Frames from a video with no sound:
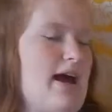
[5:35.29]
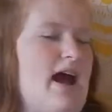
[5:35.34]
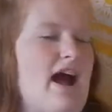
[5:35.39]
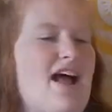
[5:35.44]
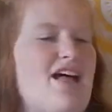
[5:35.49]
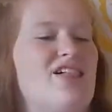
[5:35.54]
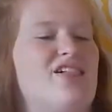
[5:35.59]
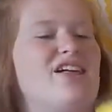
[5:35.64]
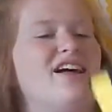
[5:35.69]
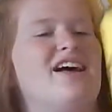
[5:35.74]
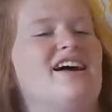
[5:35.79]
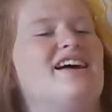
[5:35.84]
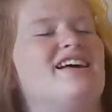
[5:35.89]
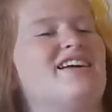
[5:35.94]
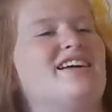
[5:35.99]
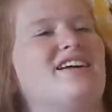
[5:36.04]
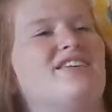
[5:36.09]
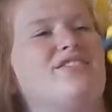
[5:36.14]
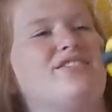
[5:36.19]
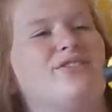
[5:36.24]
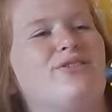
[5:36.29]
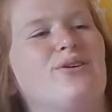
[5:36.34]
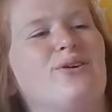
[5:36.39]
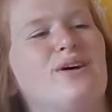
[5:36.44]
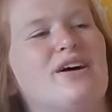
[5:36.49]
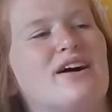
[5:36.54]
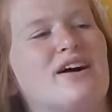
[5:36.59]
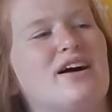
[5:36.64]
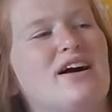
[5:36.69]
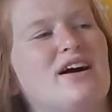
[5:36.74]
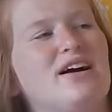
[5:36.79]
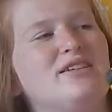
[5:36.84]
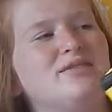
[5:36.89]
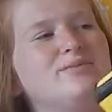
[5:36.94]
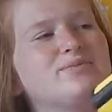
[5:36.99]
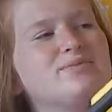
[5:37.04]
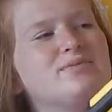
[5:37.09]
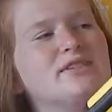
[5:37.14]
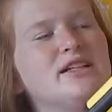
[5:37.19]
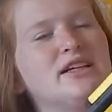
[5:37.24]
and then for
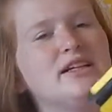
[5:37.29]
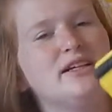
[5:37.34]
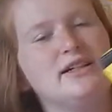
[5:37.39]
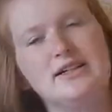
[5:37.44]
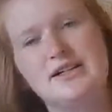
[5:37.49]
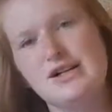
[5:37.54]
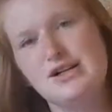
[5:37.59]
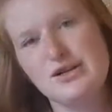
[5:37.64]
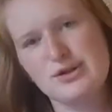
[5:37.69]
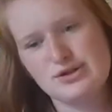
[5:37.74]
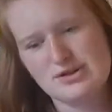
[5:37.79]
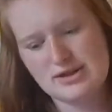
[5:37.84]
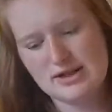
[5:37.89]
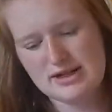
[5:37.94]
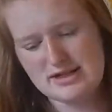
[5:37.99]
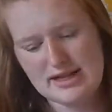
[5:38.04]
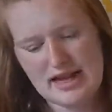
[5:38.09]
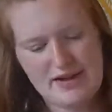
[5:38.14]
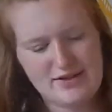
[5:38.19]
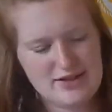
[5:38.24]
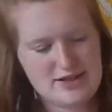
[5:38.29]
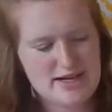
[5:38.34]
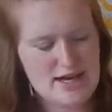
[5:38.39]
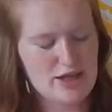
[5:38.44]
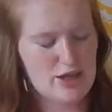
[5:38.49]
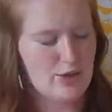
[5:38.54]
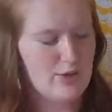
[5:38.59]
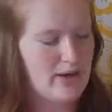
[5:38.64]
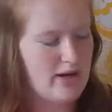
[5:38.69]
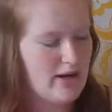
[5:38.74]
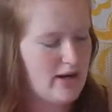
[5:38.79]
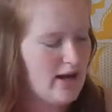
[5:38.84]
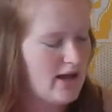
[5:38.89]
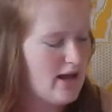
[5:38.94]
social studies I have this yellow one.